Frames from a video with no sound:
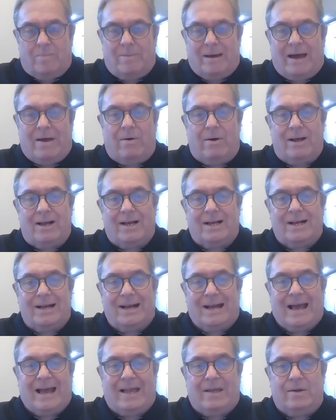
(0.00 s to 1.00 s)
about,
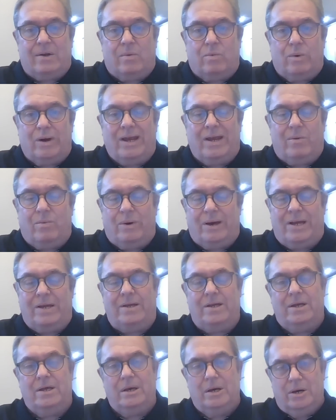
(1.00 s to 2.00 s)
can we
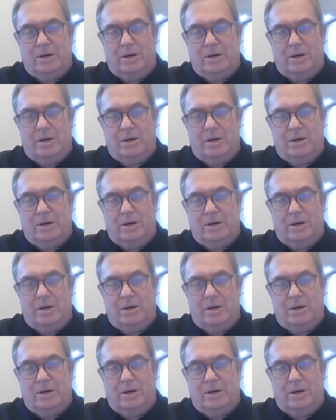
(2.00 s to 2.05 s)
win?